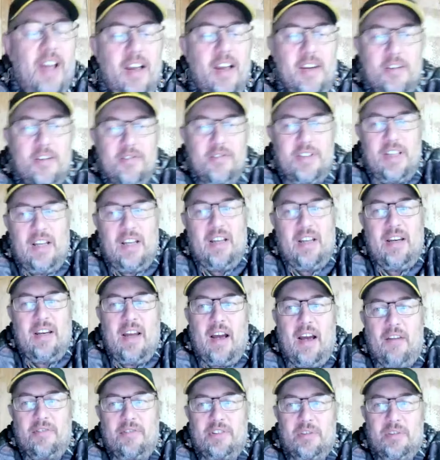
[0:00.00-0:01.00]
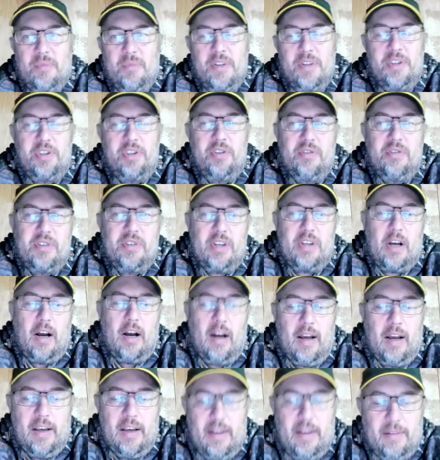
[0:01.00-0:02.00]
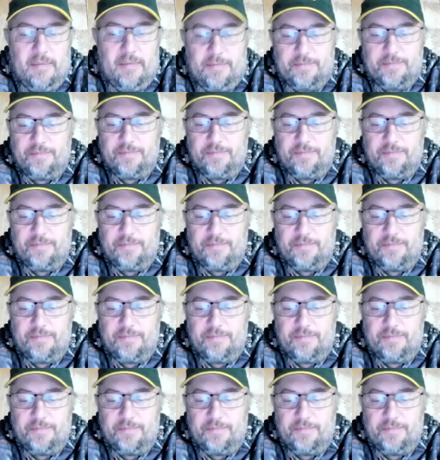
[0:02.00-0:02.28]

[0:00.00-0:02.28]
New Zealand have some issues. I'm